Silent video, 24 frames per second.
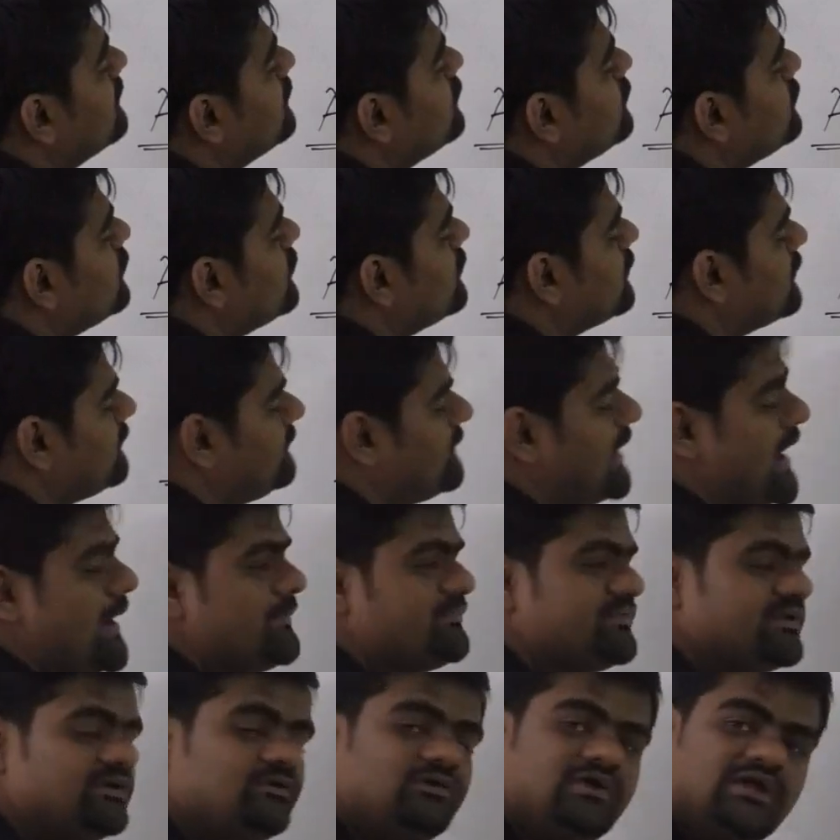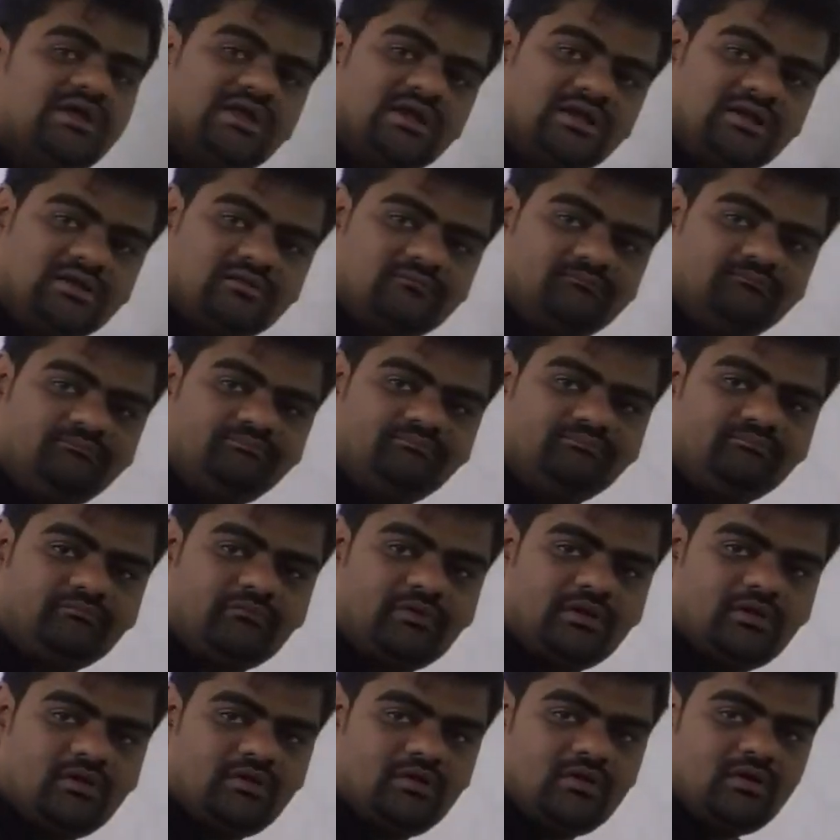4? Absolutely correct.
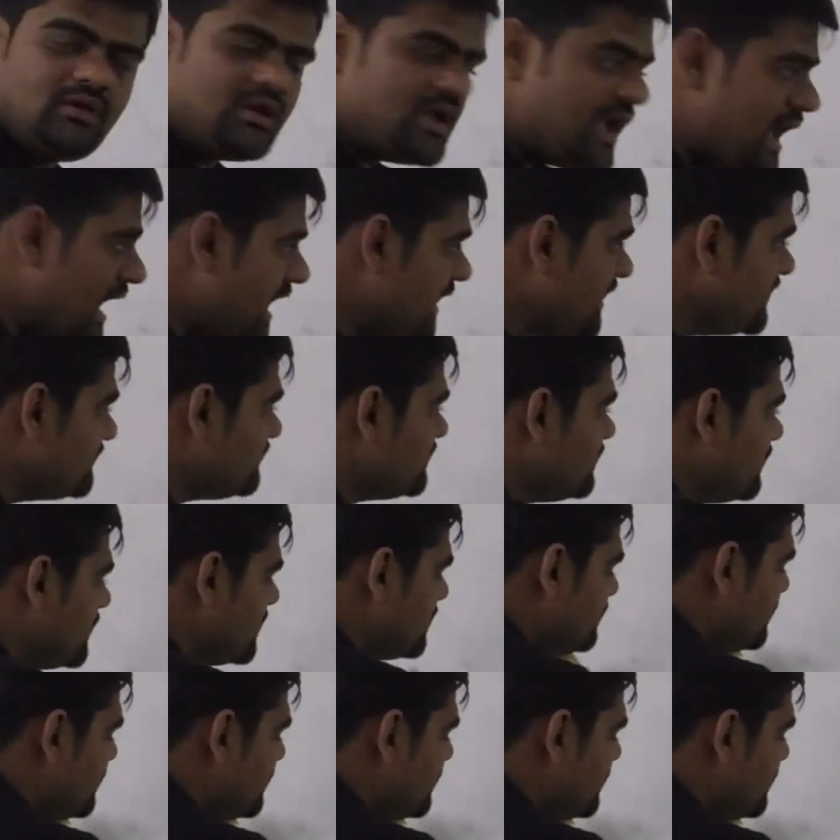And if you want to